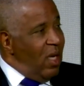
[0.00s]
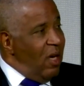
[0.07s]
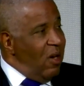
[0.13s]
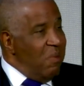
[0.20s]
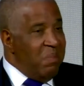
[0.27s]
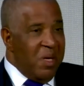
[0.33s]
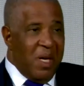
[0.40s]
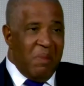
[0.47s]

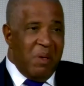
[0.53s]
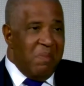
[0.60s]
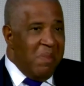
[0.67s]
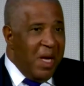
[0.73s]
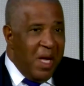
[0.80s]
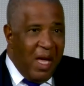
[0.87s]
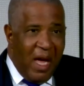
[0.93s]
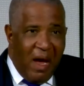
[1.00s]
hair, but I mean,
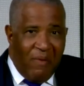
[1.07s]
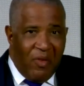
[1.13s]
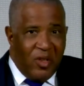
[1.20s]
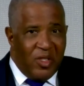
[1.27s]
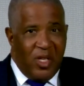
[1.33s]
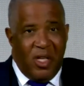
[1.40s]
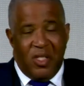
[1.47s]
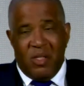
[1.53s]
my
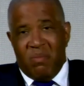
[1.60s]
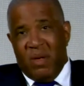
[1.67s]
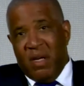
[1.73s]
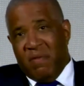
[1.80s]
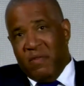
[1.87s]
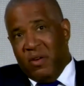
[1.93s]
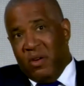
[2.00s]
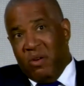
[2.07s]
average age in
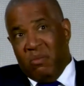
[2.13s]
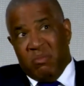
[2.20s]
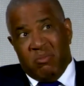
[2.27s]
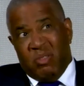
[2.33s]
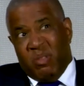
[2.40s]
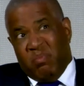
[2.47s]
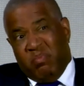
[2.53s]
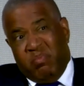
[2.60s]
my firm
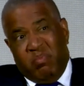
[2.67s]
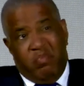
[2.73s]
is